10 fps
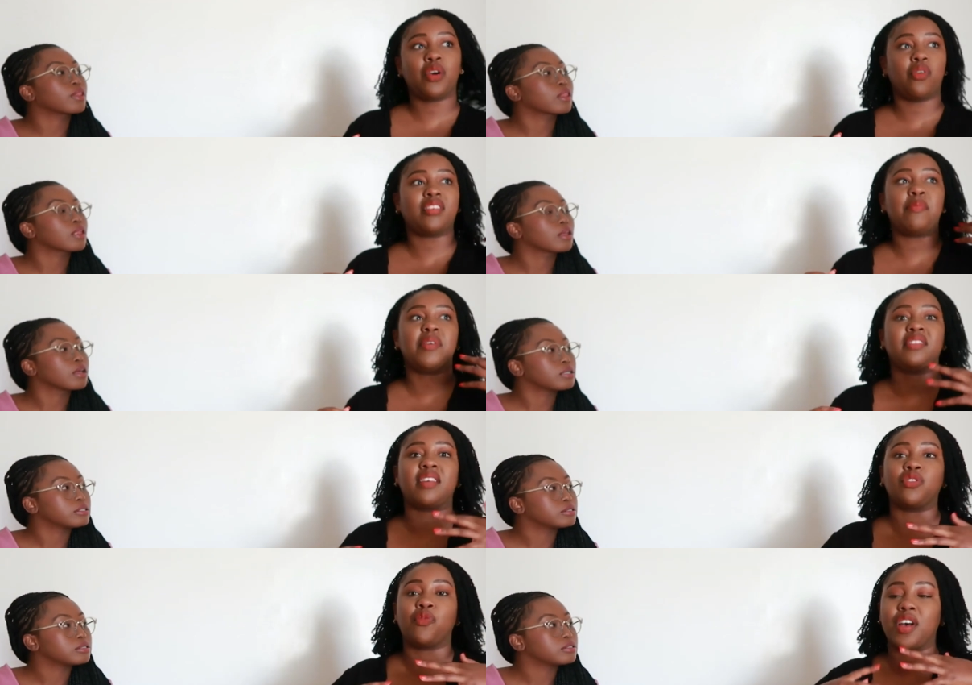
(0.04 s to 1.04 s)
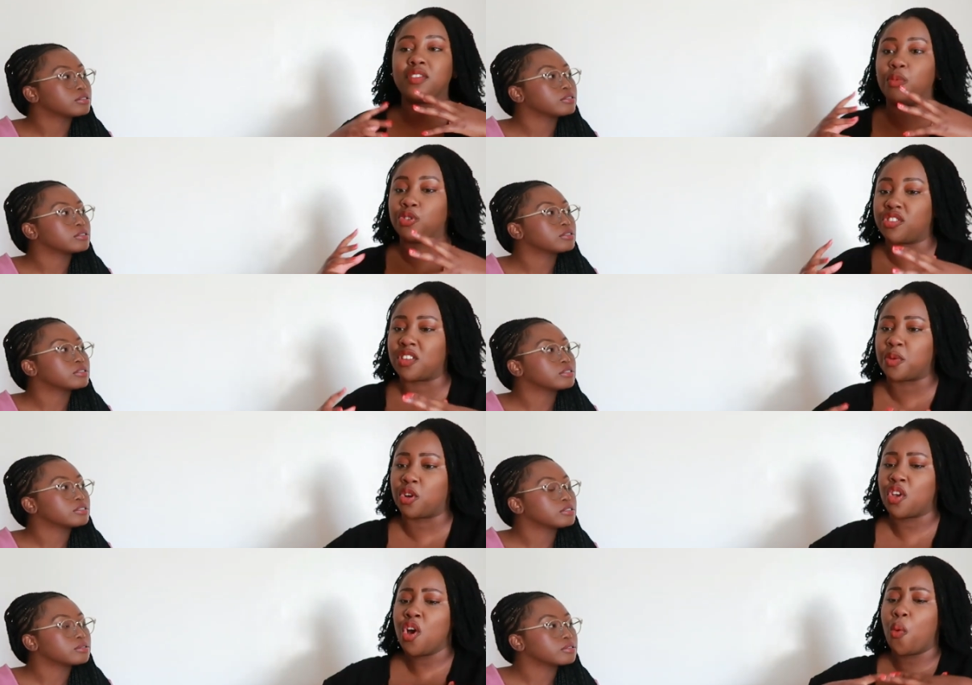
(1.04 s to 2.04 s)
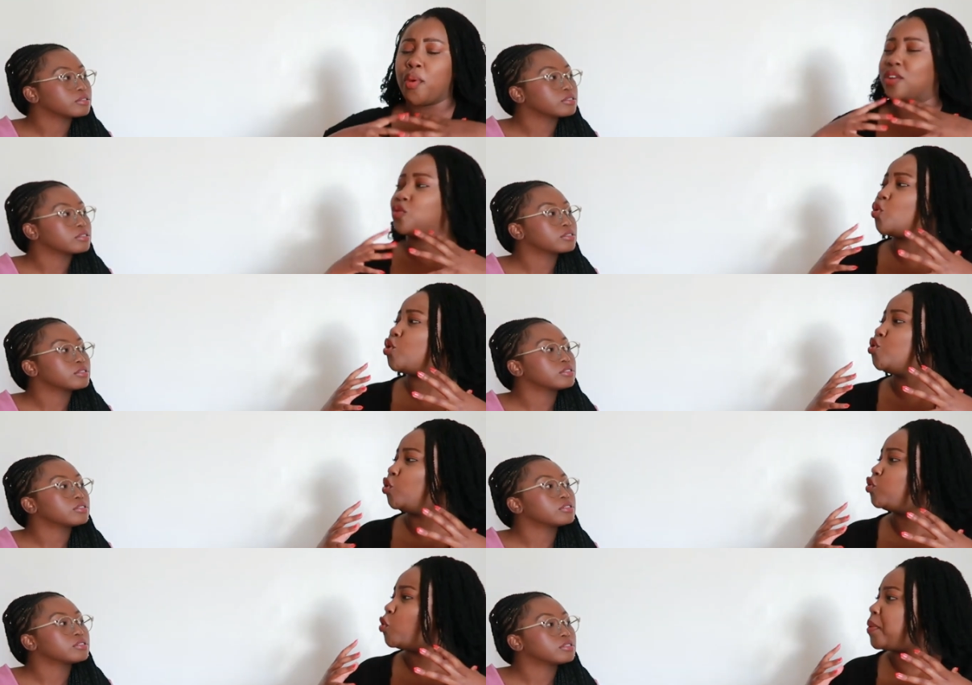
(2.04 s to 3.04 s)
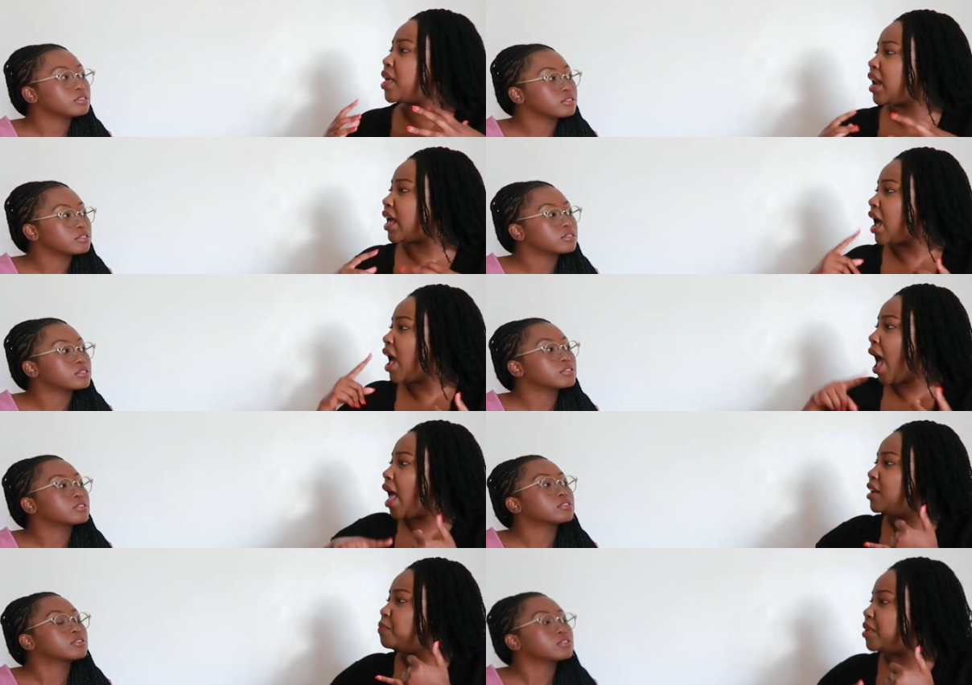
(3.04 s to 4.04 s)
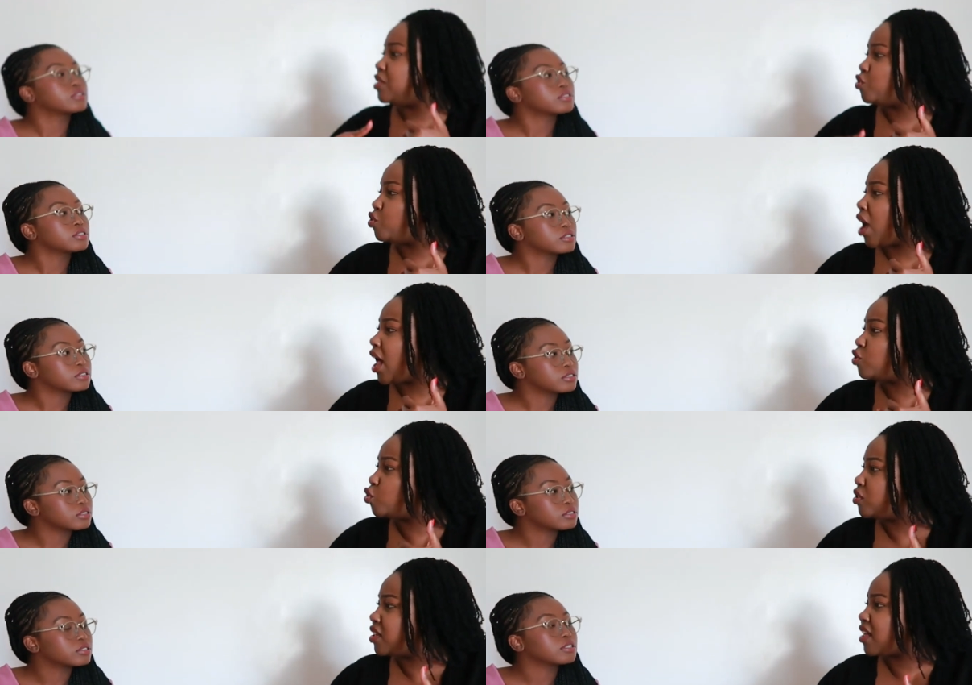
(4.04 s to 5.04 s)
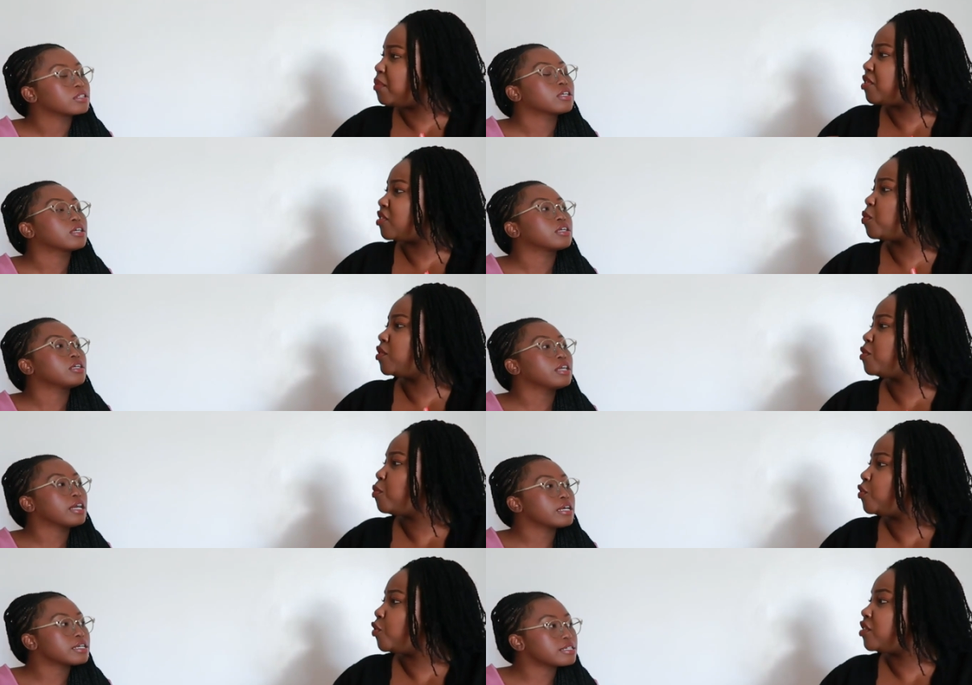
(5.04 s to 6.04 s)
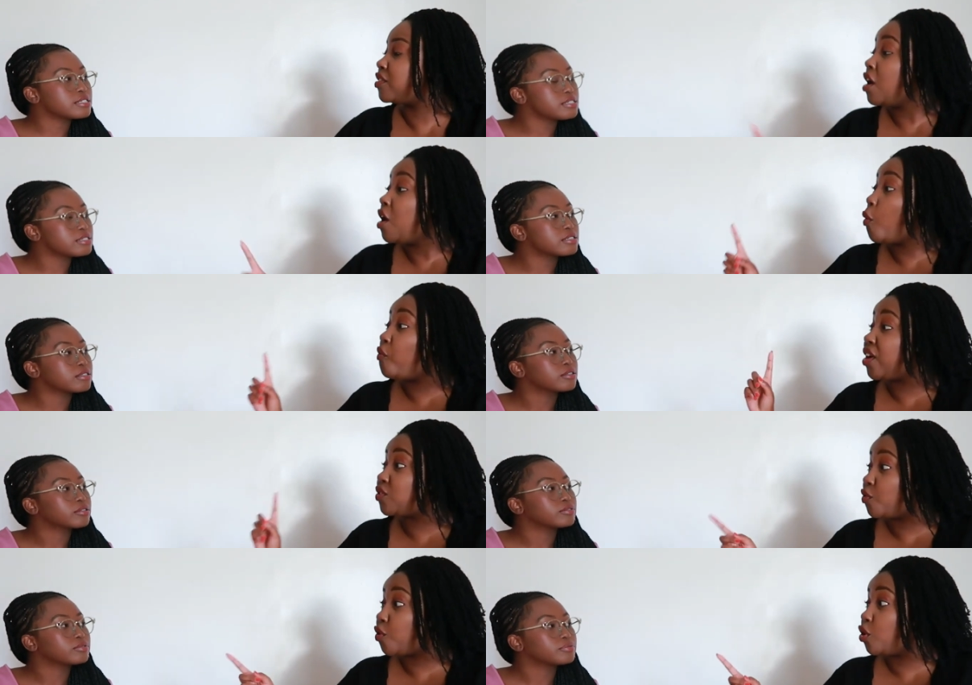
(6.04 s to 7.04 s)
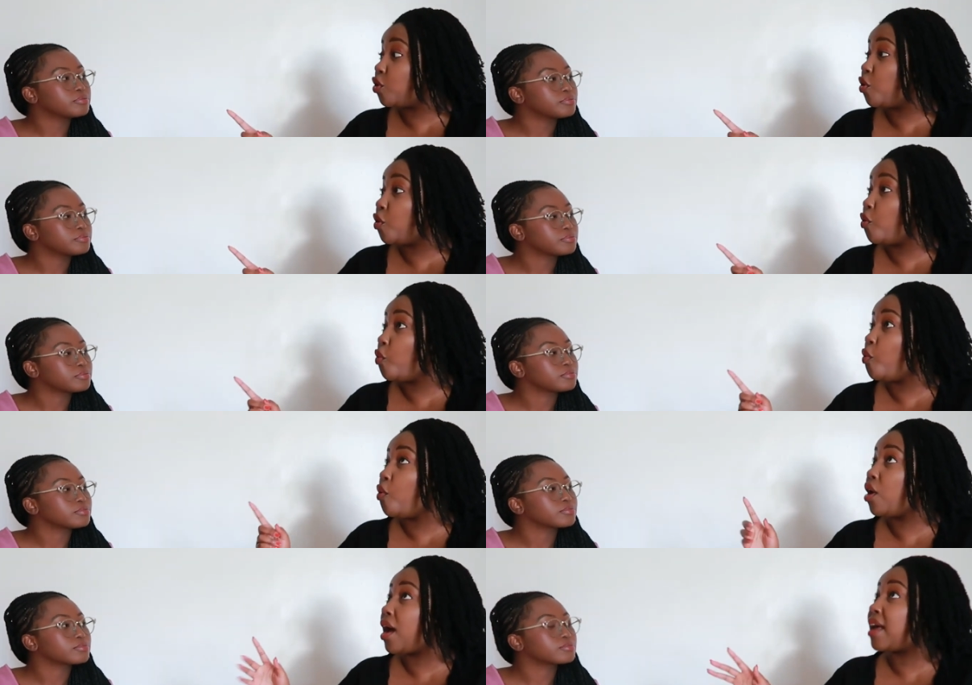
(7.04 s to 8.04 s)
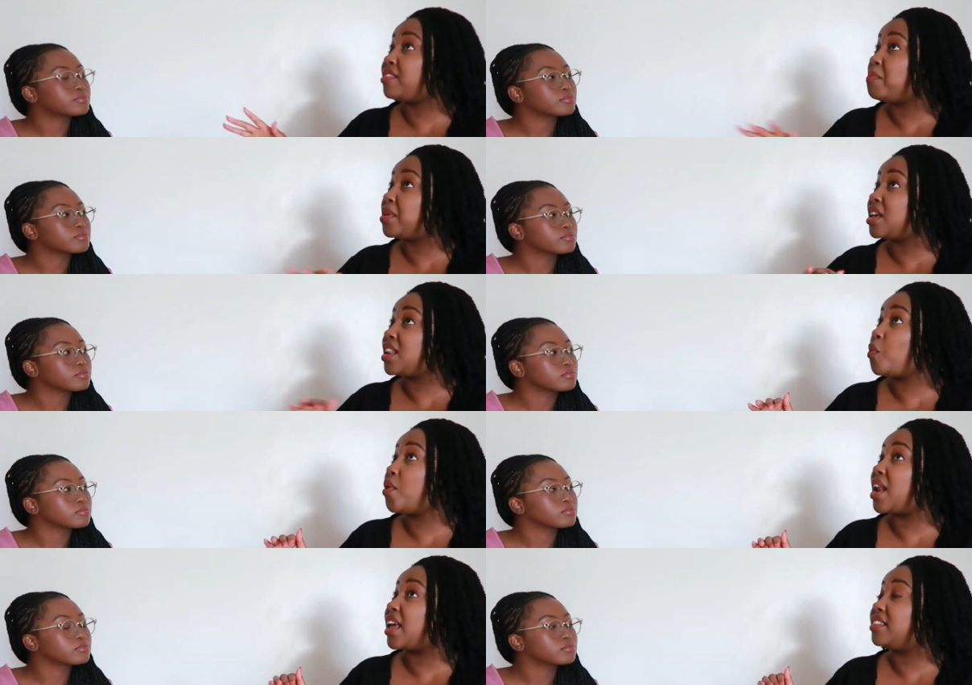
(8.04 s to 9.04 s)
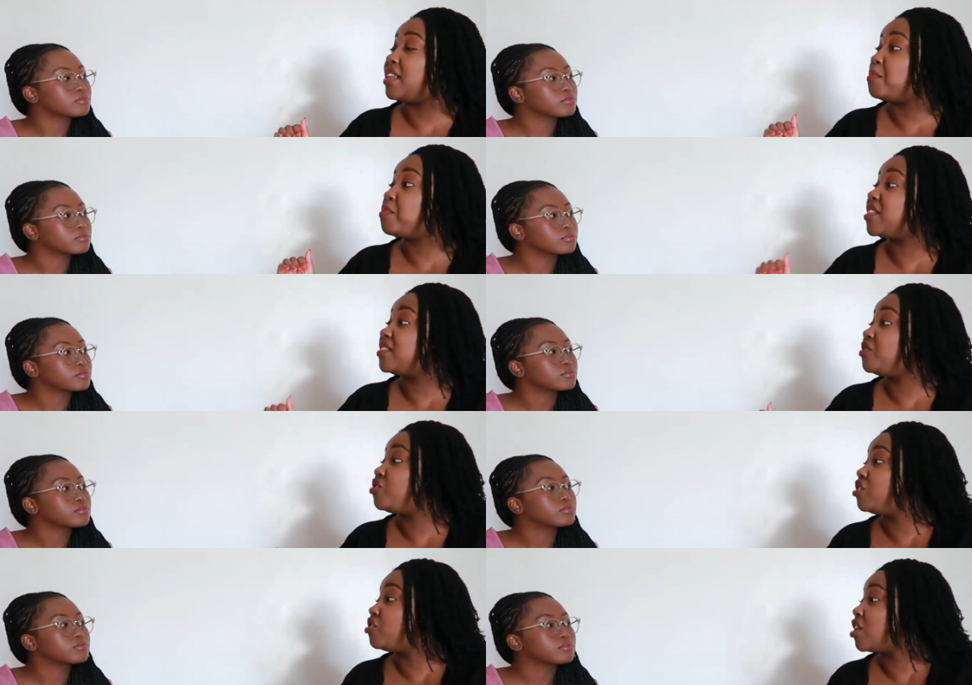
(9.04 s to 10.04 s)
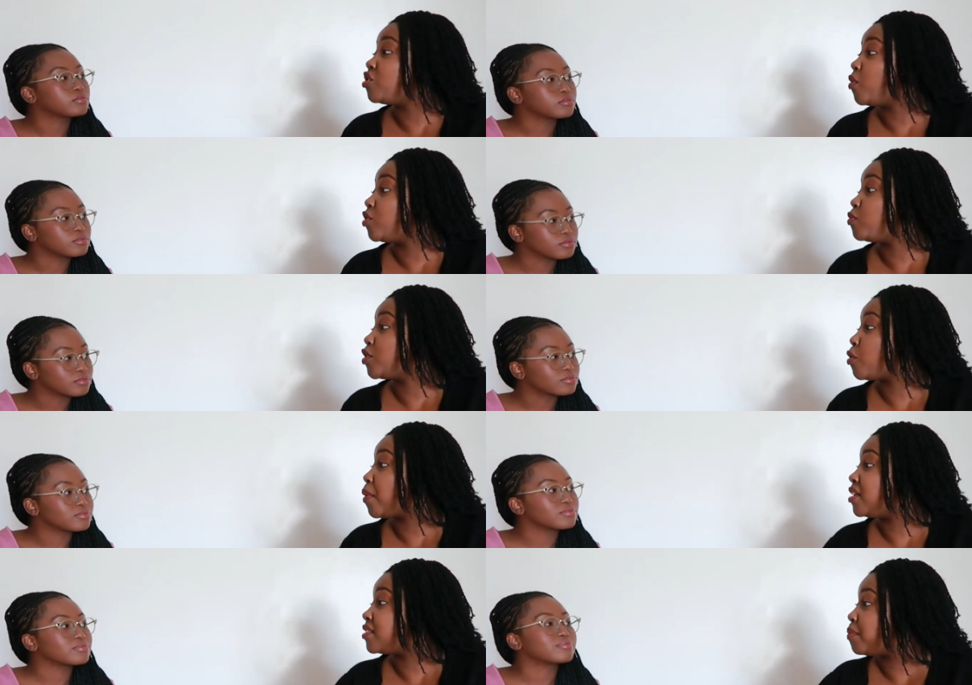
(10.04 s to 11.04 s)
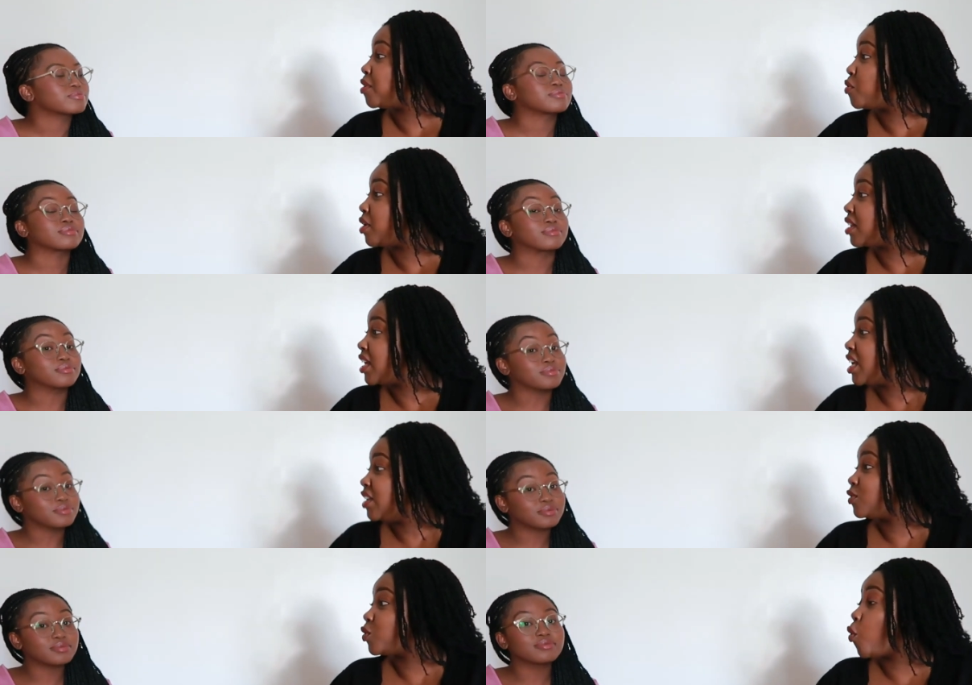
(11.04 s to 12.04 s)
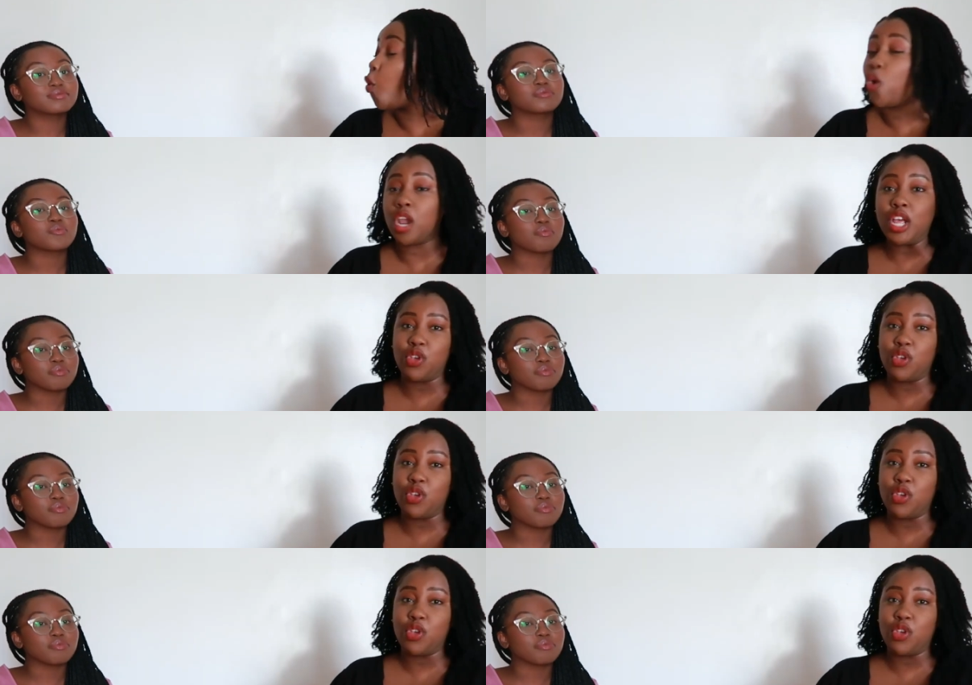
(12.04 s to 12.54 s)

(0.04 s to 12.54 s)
Speaker 1: think what happens is that first firstborn daughters, because we are so used to being like, I'll be, I'll do this, I'll be responsible yes. for this. First of all, at the beginning, we are like the impressive children. You want to make your parents happy. You're in mm. school.